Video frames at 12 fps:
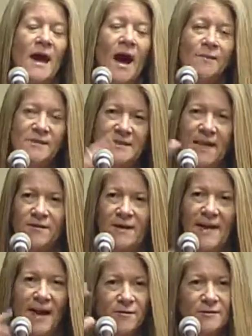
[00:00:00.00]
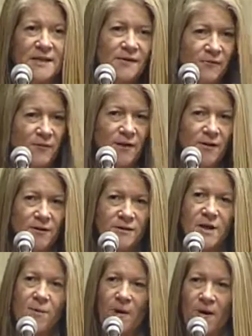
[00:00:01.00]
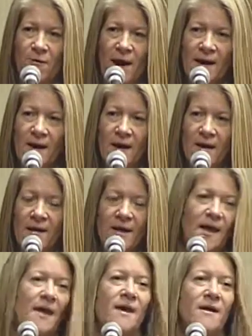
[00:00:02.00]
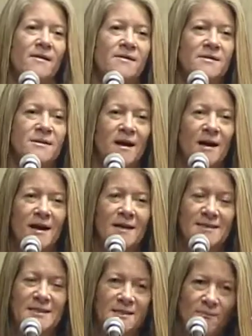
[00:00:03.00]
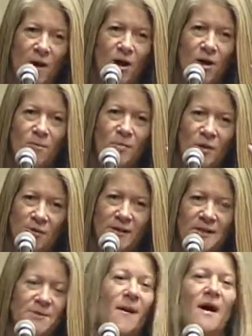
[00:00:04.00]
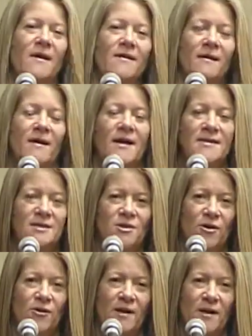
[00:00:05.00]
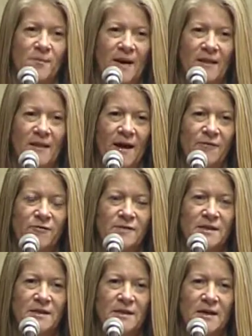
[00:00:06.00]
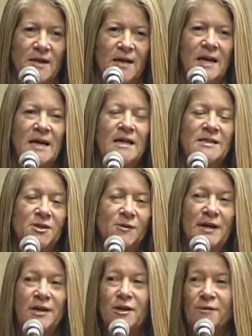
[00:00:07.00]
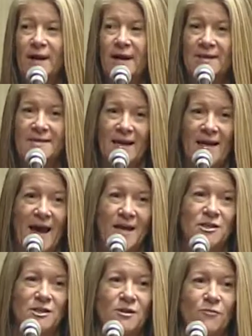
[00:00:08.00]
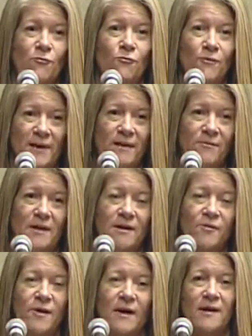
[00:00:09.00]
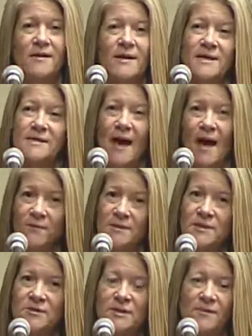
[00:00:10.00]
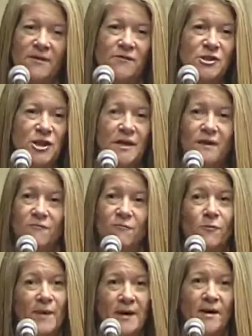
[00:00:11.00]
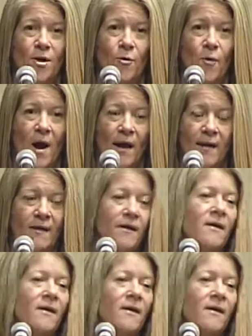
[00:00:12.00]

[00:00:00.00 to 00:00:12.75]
I was down to counting fingers on my right eye, and a small blurry spot had started in my left. So he knew he had to take action really, really quick, because I was losing my vision and we didn't know why.